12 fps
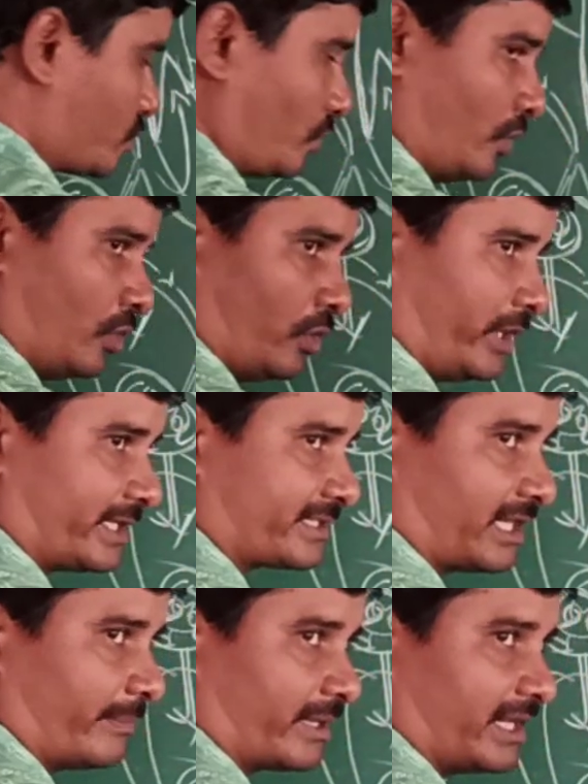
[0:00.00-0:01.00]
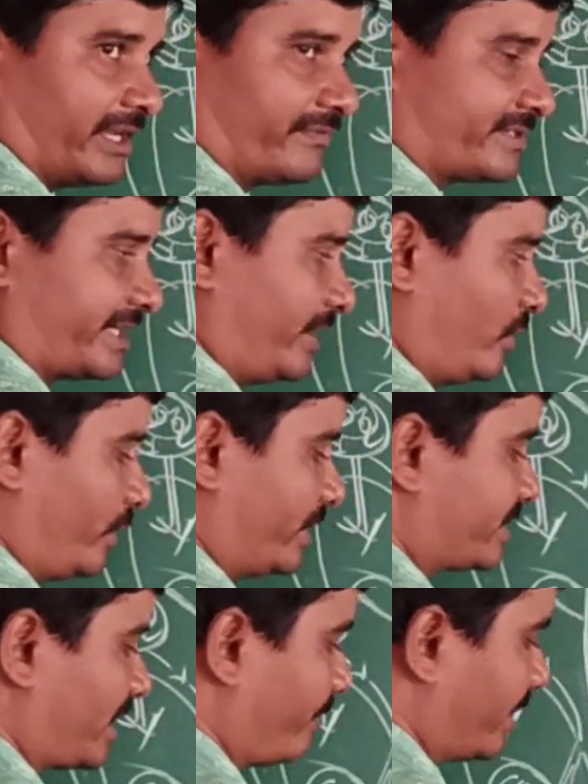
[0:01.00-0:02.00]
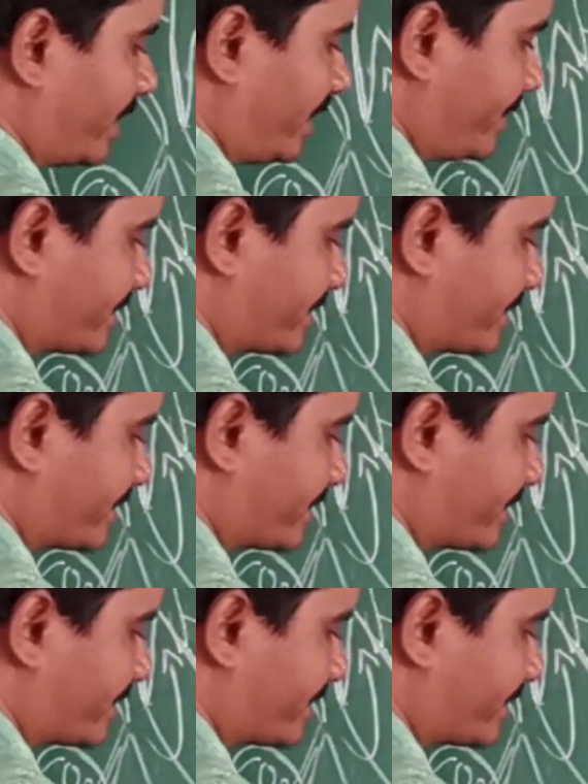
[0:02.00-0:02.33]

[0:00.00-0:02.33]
So lower chamber, left side lower chamber name